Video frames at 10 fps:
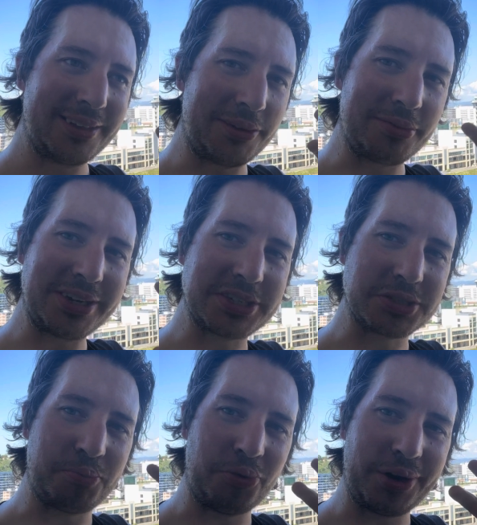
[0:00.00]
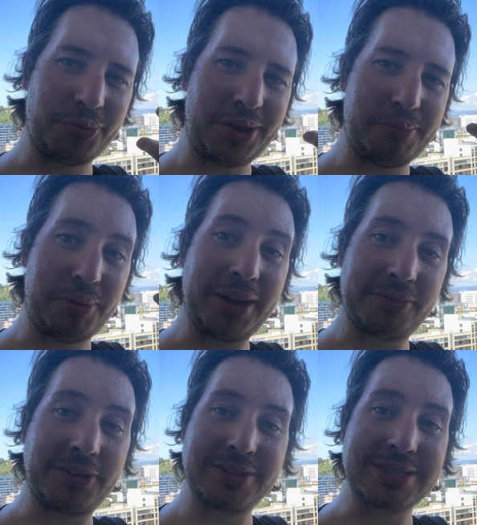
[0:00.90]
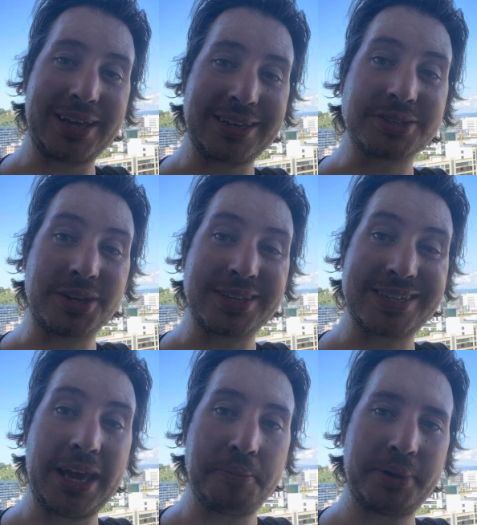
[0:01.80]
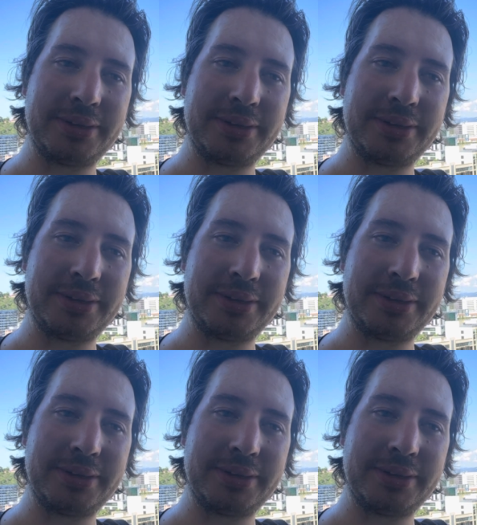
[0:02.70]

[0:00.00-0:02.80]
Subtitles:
There reaches a point where the bike feels like it's going to tip.